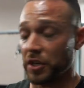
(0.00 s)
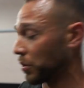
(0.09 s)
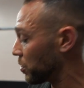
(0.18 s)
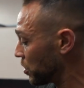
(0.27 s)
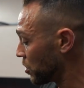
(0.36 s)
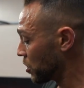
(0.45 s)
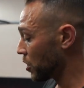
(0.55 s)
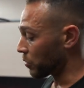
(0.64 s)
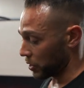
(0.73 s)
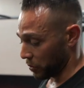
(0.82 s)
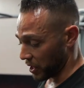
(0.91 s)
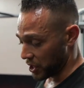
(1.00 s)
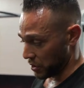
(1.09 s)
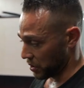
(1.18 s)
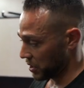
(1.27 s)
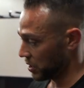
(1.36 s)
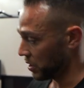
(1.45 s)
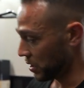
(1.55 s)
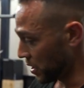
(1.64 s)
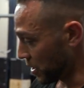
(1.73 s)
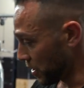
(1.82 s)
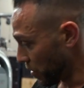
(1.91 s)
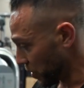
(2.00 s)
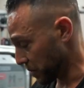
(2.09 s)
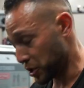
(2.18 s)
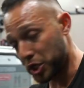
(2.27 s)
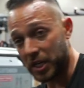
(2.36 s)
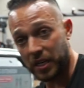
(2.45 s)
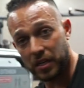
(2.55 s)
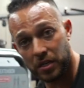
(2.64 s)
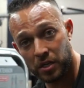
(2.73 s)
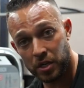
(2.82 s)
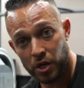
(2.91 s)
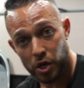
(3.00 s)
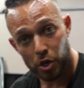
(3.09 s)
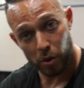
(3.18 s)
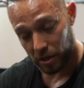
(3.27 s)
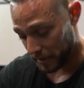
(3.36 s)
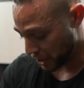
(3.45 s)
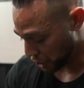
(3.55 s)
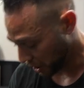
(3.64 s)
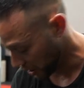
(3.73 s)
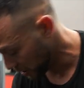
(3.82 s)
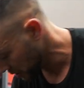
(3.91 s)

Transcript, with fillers: So, what you want to do with the machine, you want to make sure